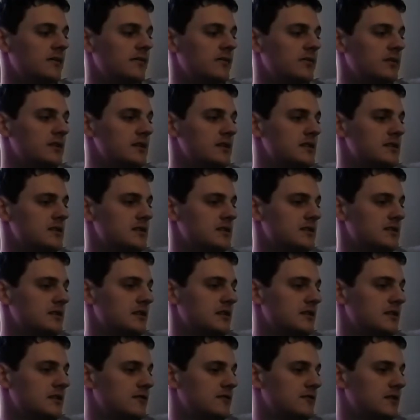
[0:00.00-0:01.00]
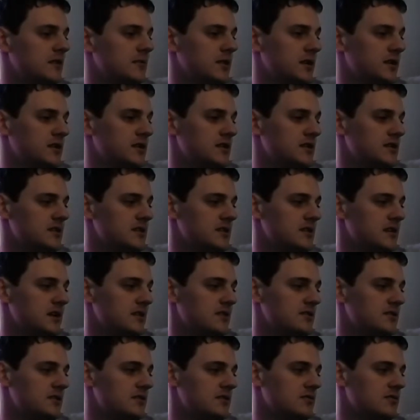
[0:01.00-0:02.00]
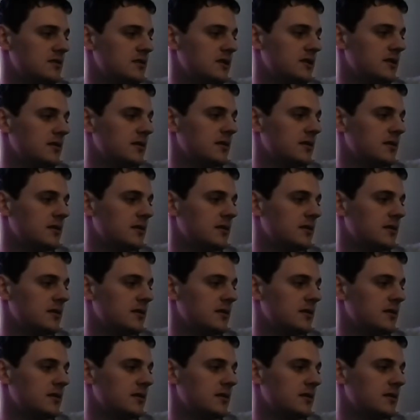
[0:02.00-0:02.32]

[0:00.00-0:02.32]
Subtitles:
The different emergency services will